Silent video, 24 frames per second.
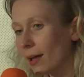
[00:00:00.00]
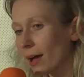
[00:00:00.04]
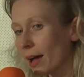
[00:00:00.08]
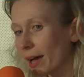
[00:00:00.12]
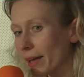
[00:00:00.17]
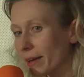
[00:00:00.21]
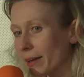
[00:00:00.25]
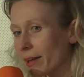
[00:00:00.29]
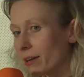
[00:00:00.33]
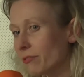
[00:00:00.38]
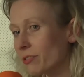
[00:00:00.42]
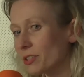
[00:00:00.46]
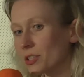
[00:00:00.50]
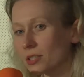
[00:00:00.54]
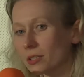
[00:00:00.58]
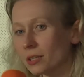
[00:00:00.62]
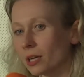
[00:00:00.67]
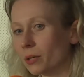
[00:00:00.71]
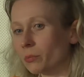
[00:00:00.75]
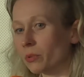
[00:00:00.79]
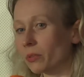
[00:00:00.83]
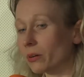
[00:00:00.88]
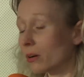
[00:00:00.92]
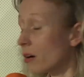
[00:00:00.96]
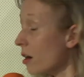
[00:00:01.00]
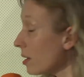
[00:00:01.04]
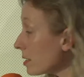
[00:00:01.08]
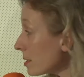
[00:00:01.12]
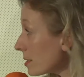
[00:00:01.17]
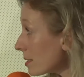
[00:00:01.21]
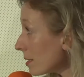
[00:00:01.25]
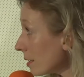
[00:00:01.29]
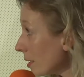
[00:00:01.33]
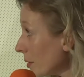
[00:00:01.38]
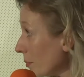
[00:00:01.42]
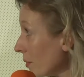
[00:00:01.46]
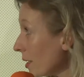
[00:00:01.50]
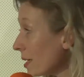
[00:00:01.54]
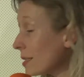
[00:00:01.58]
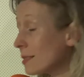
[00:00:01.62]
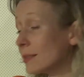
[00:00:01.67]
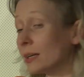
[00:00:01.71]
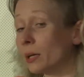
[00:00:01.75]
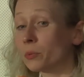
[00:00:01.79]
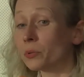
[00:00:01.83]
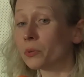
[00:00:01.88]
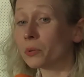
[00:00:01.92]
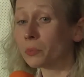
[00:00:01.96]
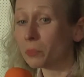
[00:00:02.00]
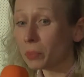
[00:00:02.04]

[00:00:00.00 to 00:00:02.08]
I never start with a concept, I start with the